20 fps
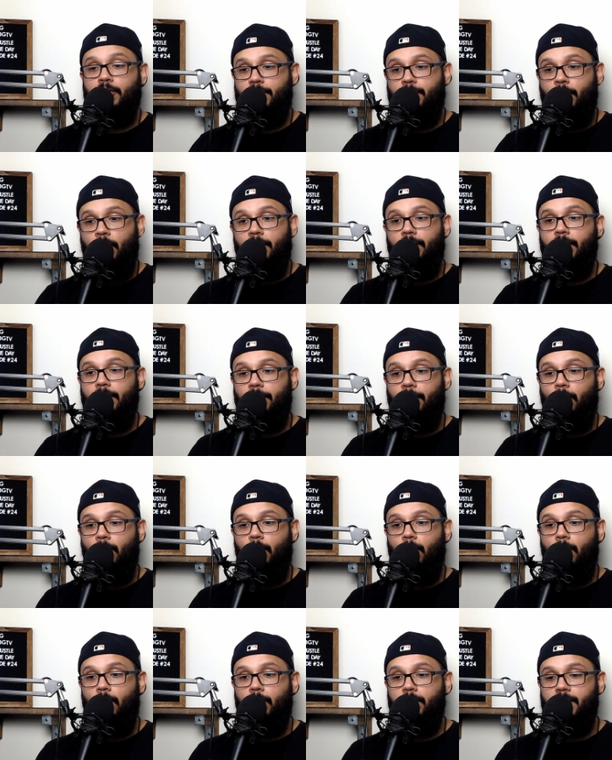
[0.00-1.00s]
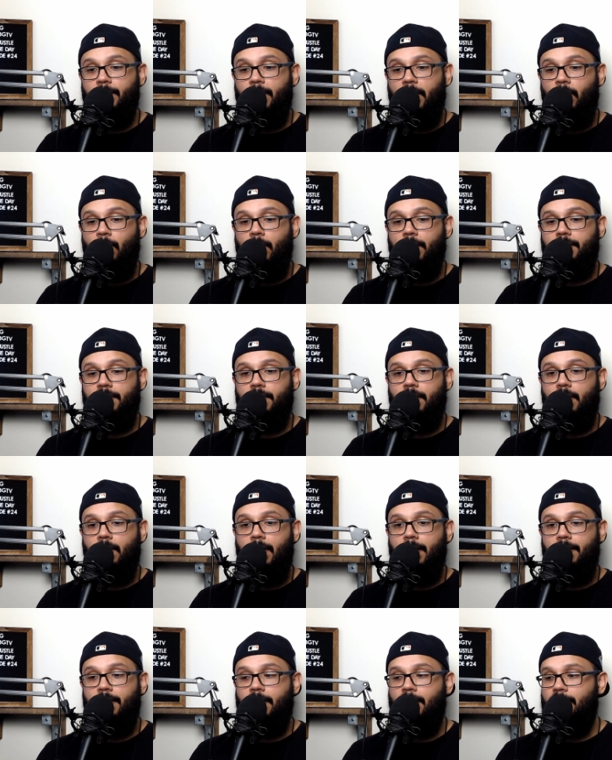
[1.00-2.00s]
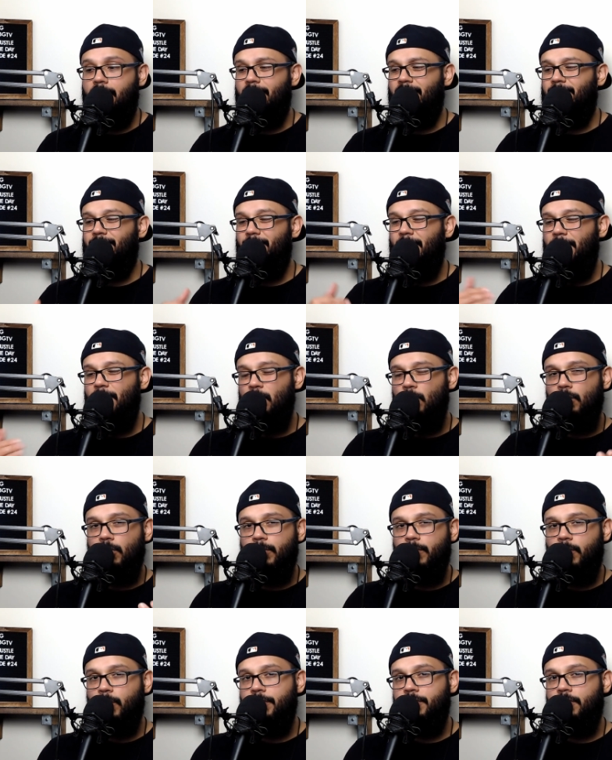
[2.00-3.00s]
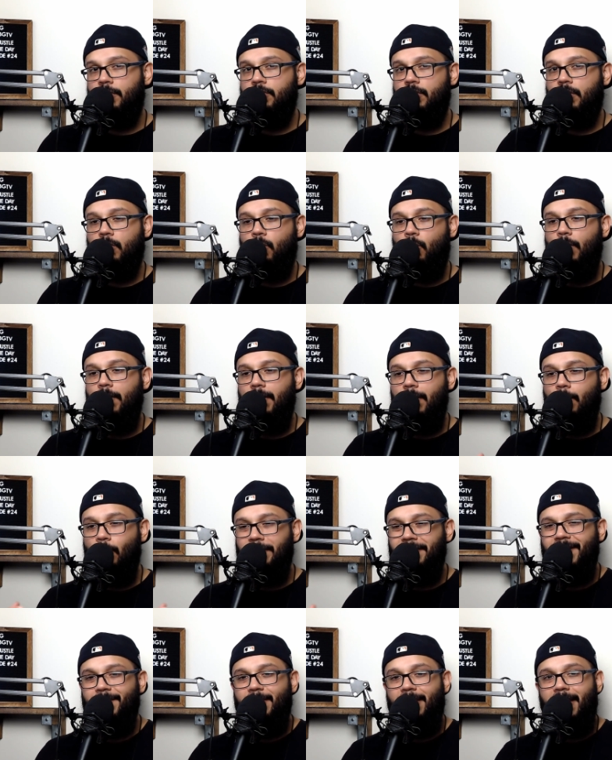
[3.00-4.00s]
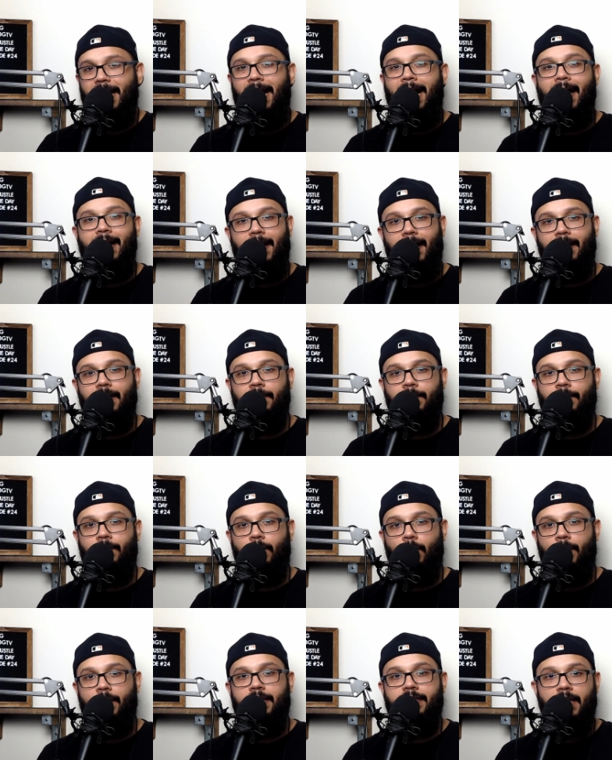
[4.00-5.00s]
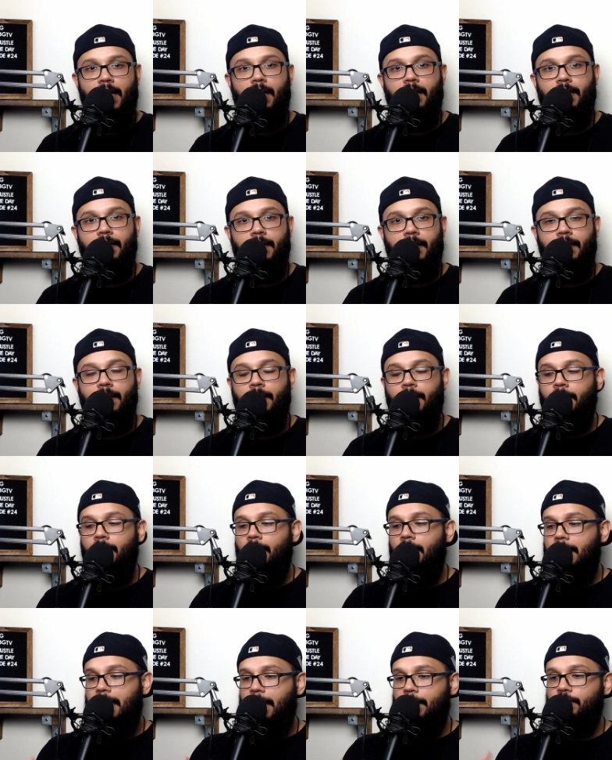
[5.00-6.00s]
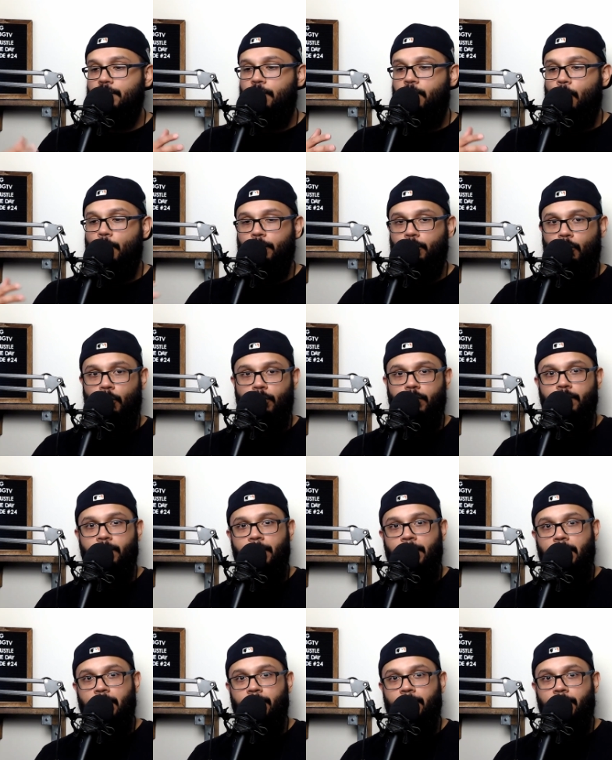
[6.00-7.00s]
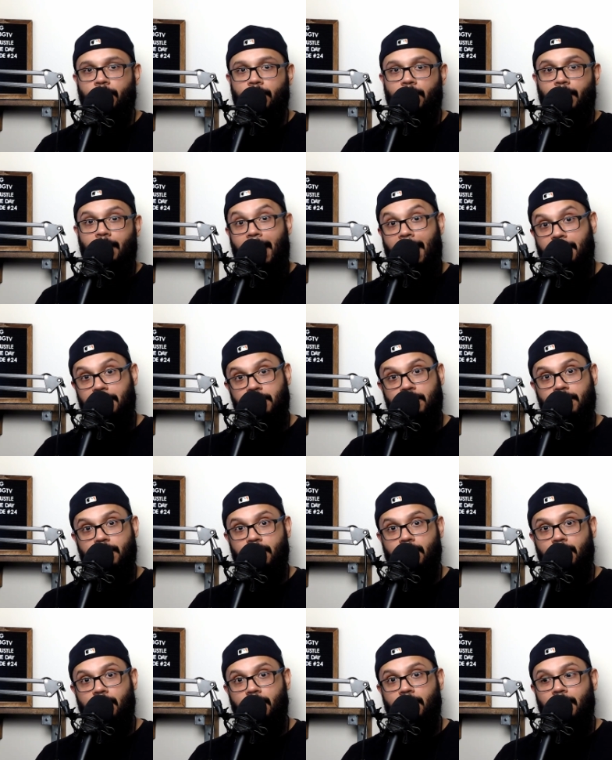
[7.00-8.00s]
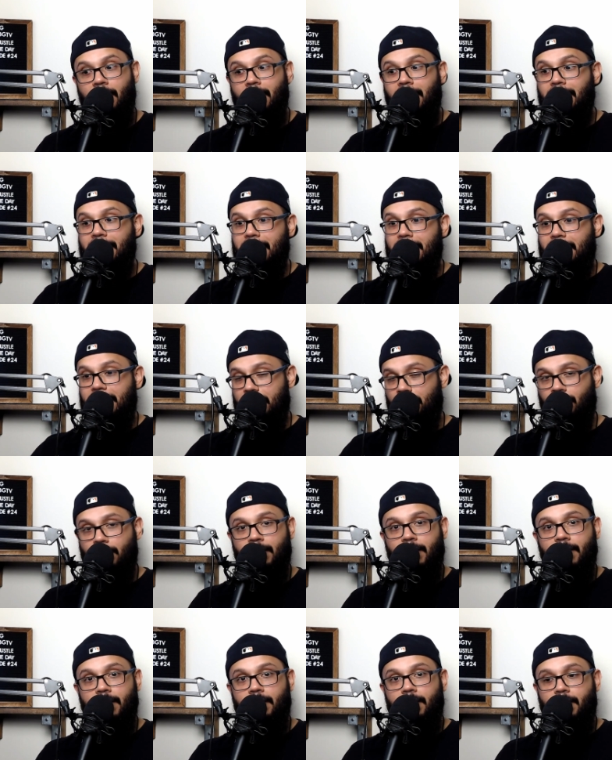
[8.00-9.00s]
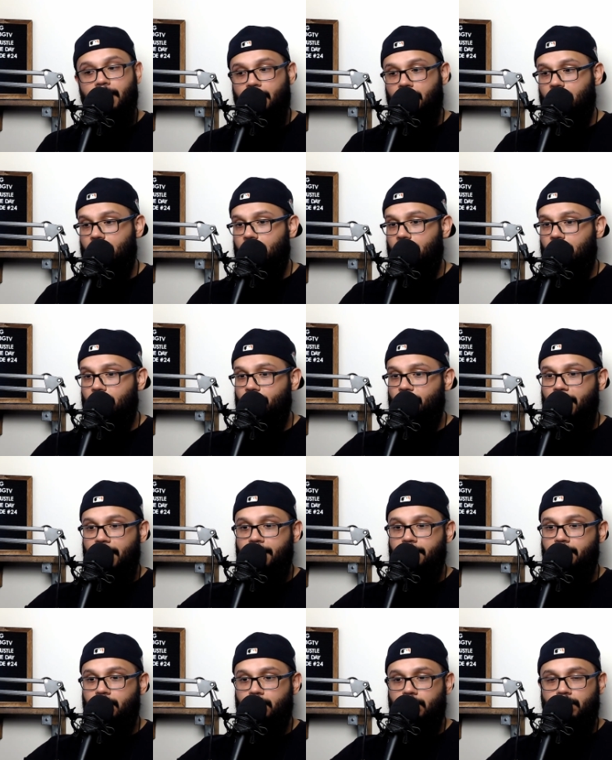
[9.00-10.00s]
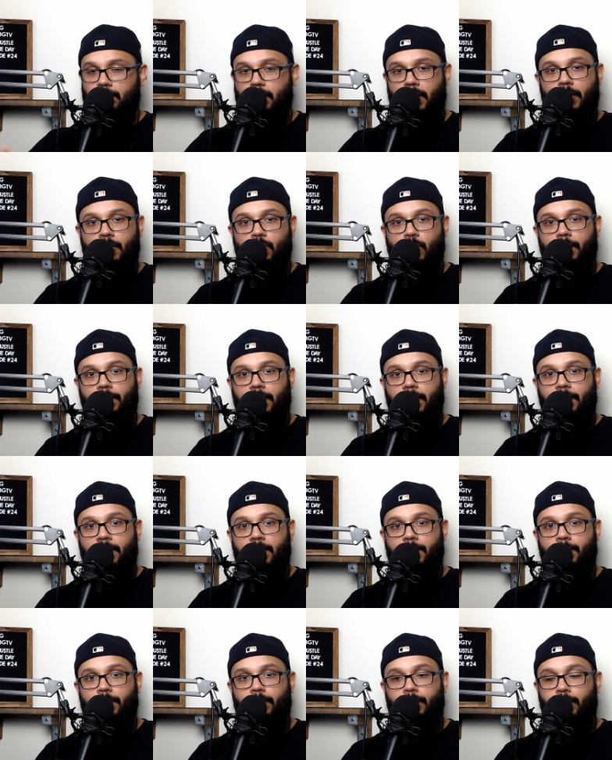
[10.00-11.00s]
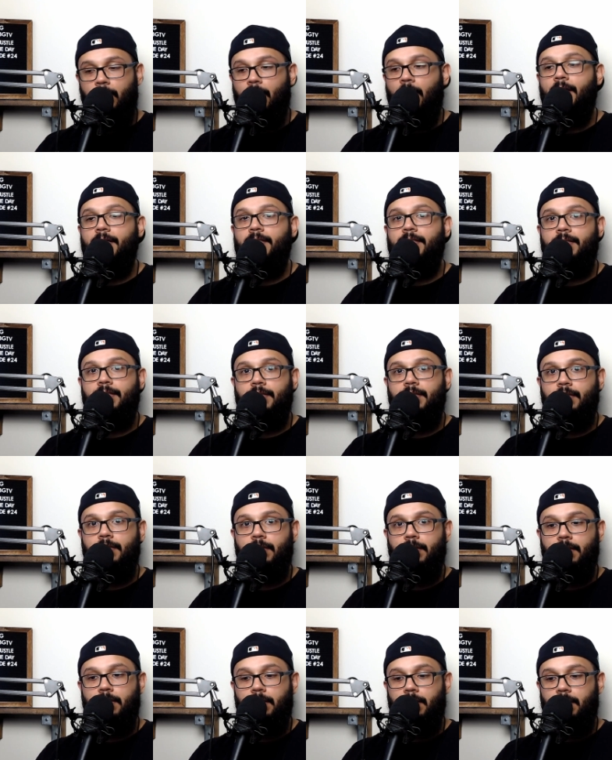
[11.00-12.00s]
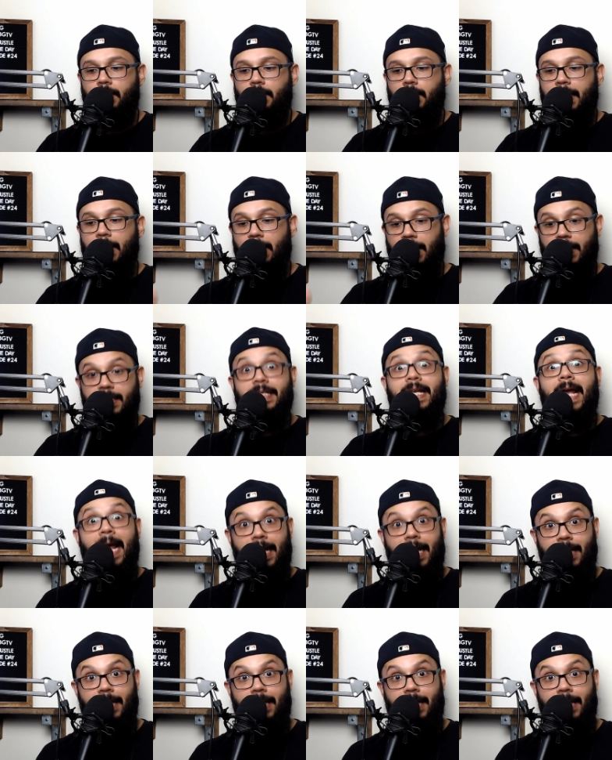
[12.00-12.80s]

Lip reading: perfect for somebody that wants to go out there and maybe do a little research on what's going to be the hot item for this holiday. That was a fourth quarter video for last year. He killed it, made 2,500 plus in a day.